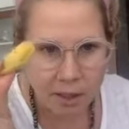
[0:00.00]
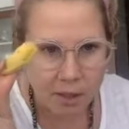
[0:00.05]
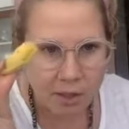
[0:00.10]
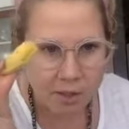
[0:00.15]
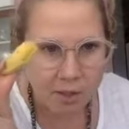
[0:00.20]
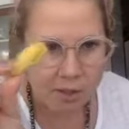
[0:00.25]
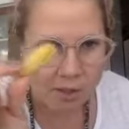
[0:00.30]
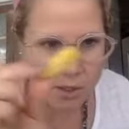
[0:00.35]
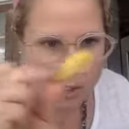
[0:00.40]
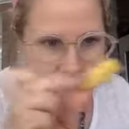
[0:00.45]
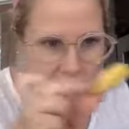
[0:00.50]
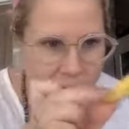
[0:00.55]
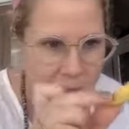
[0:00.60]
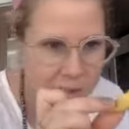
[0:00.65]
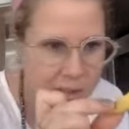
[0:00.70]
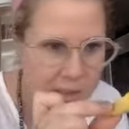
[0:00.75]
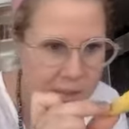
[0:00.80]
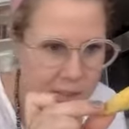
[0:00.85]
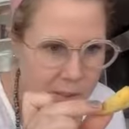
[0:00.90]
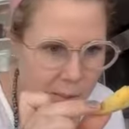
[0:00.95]
So it's gonna
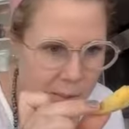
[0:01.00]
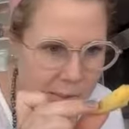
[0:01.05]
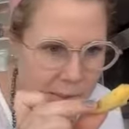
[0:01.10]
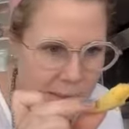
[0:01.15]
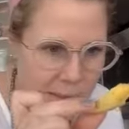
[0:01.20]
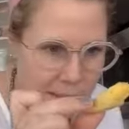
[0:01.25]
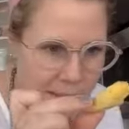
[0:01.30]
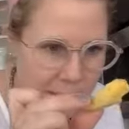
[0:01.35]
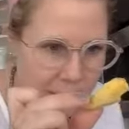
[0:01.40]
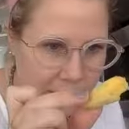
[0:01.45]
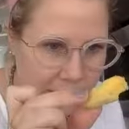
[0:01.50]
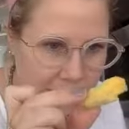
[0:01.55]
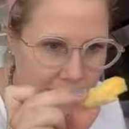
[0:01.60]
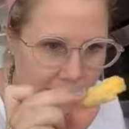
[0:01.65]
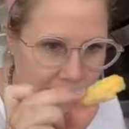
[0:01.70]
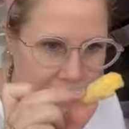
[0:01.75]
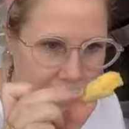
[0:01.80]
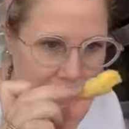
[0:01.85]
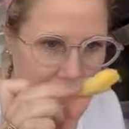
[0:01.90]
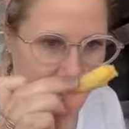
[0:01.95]
look something like
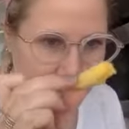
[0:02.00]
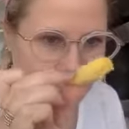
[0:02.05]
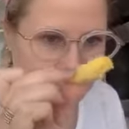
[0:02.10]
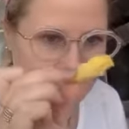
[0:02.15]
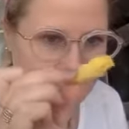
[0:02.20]
that.